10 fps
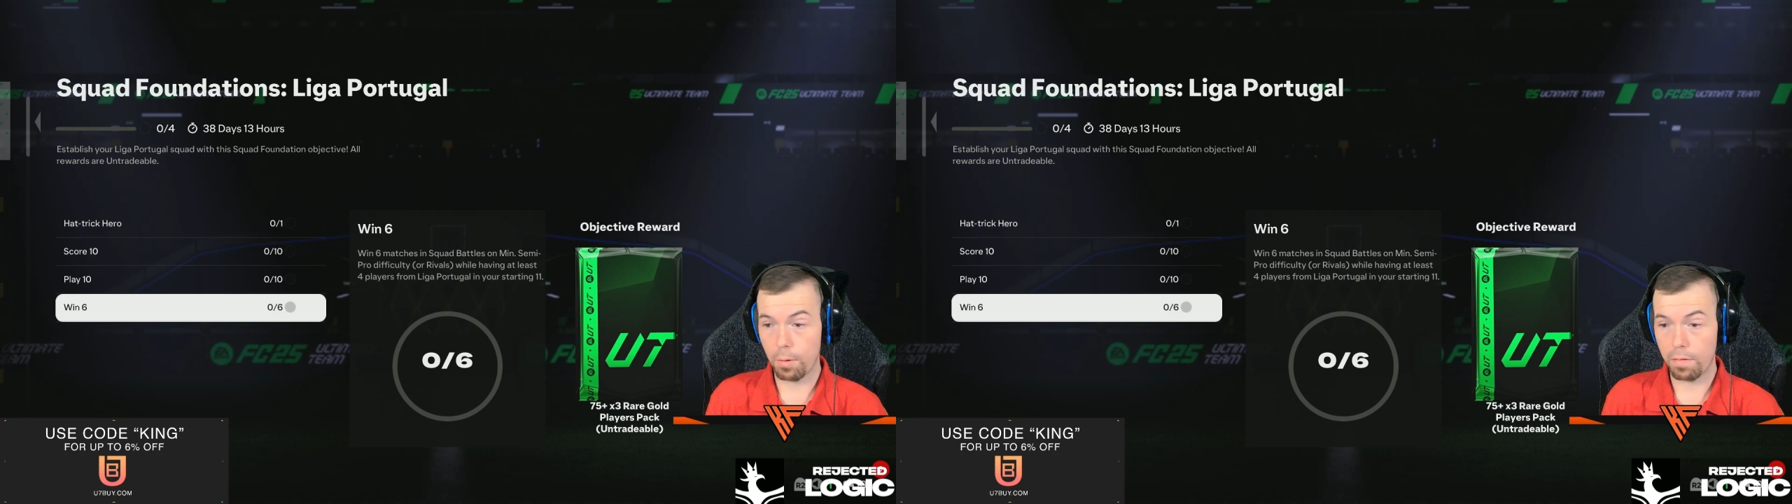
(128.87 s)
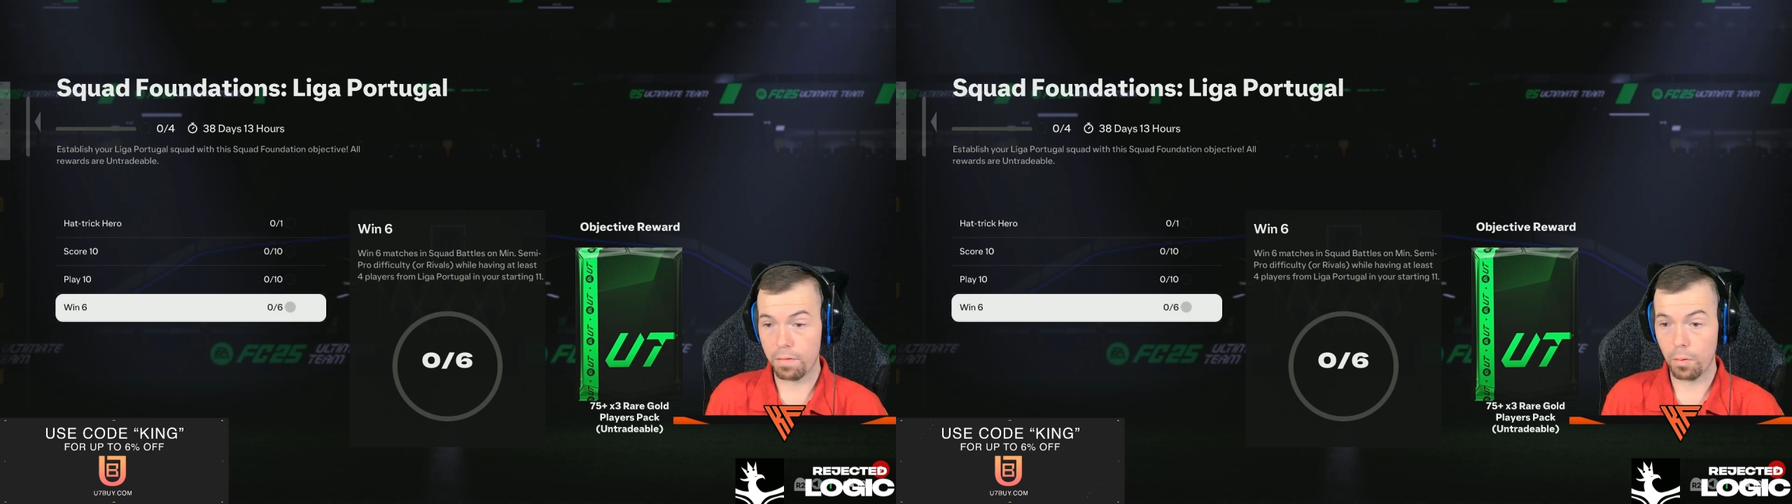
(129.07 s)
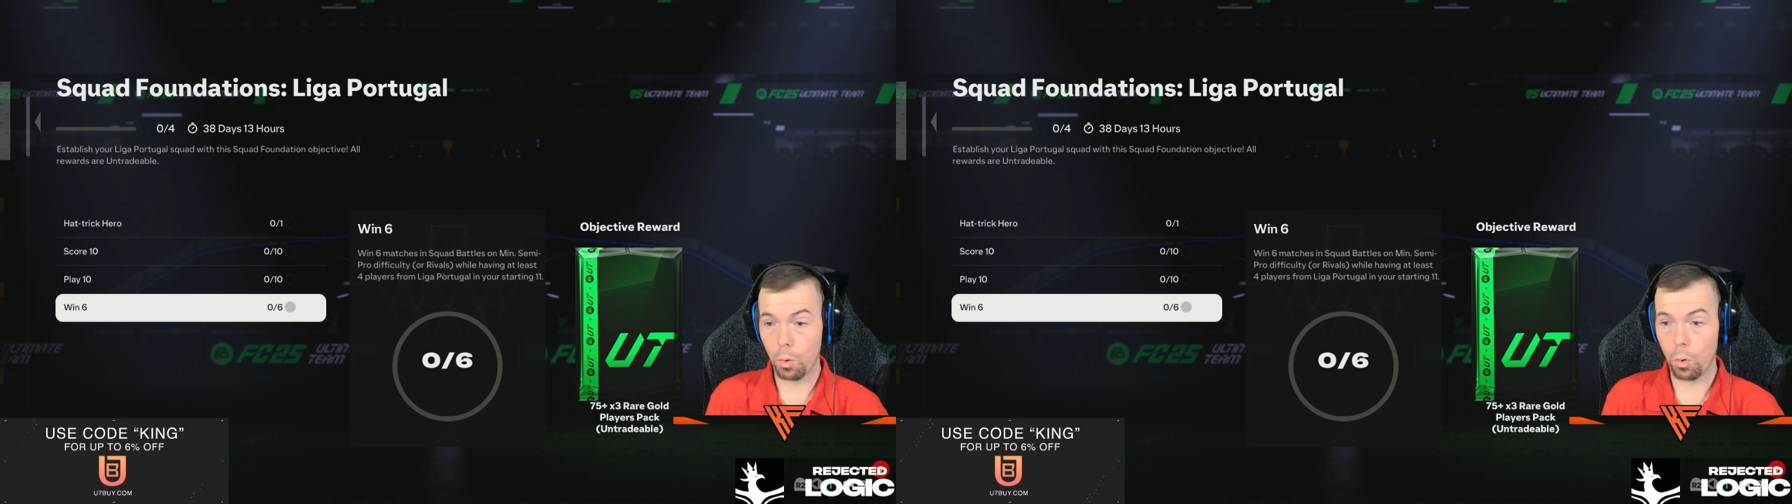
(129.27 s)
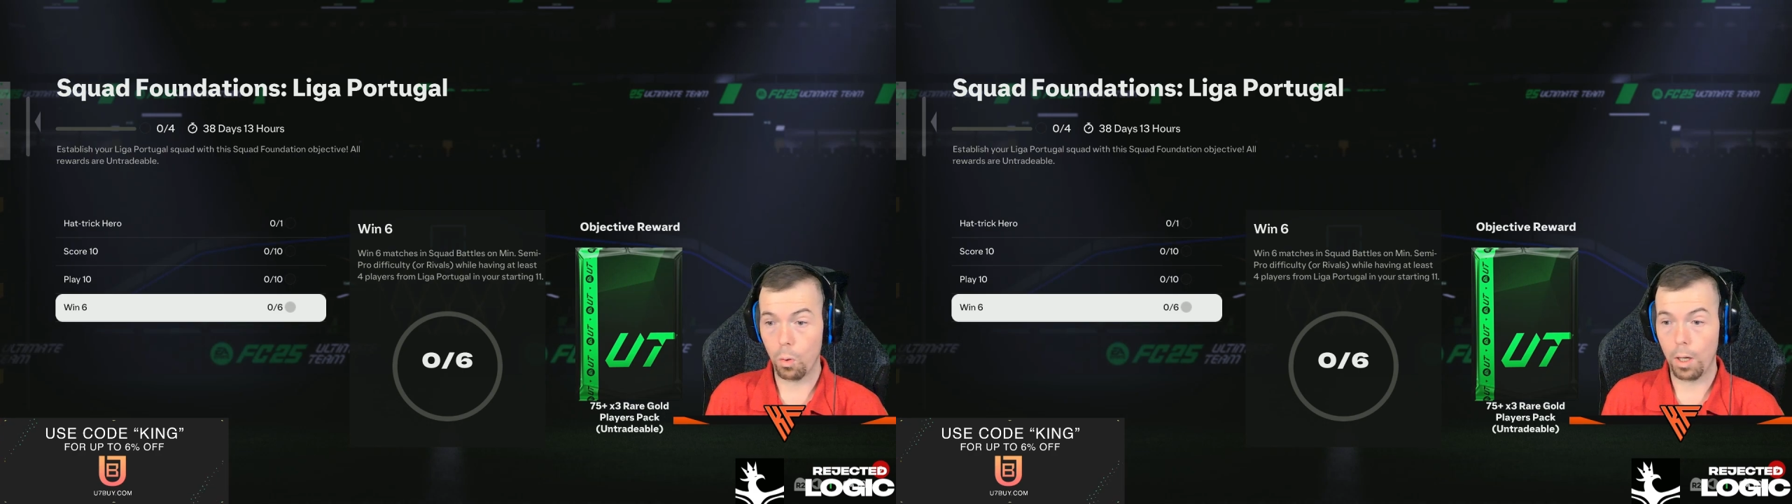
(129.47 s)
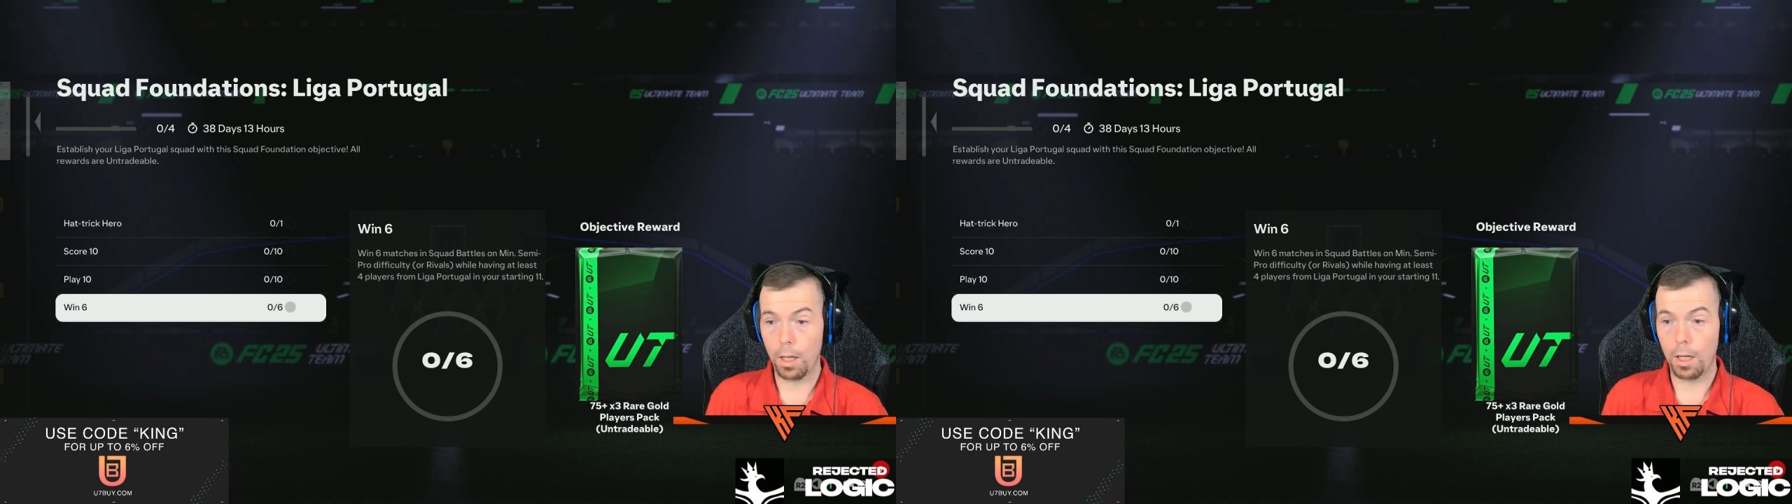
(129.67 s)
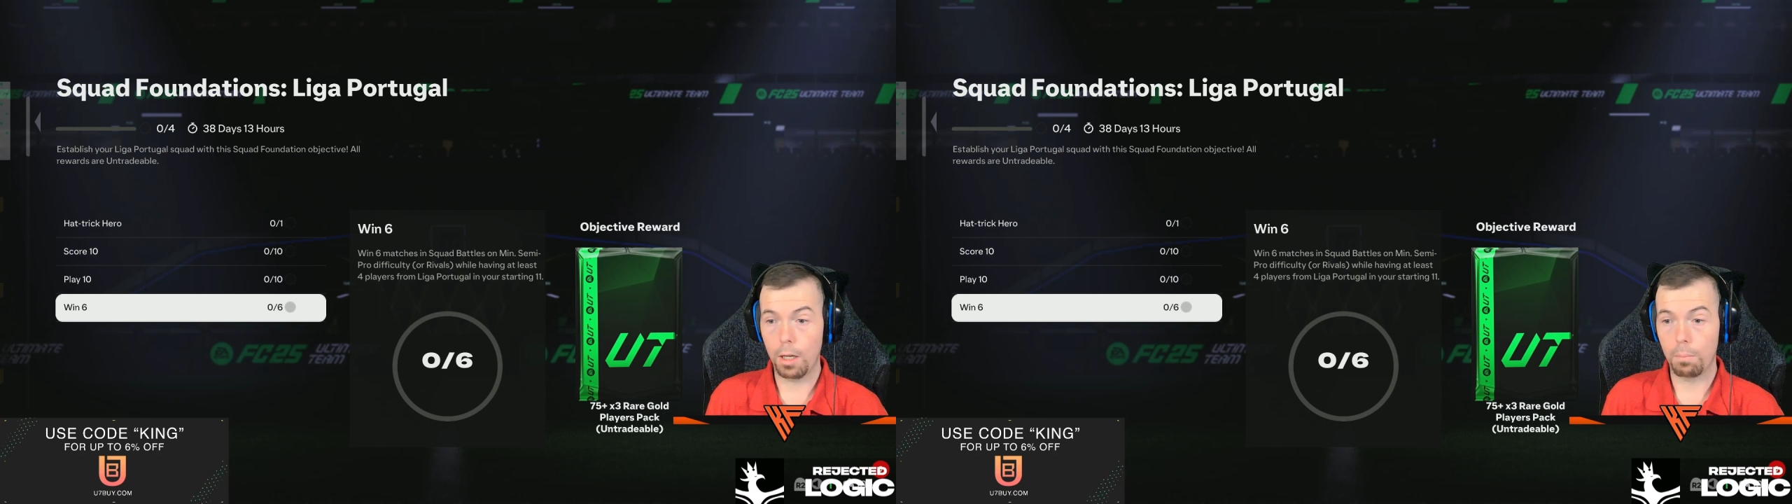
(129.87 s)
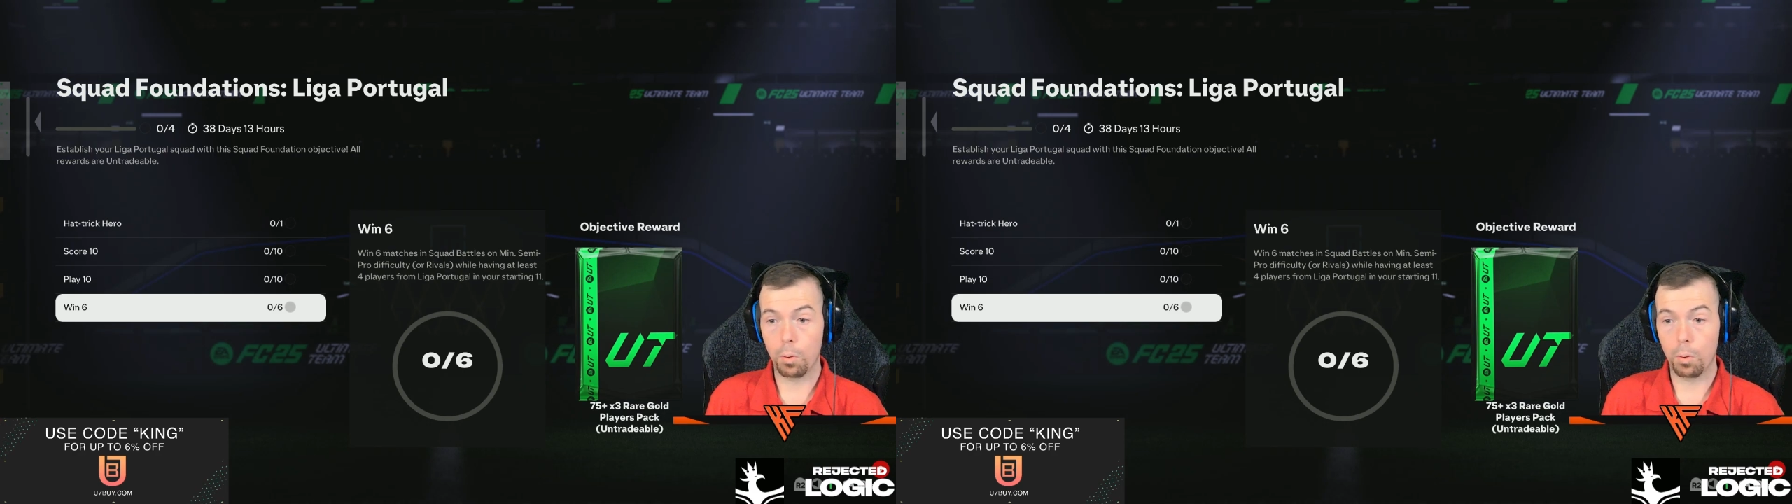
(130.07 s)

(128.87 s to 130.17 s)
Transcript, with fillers: with 4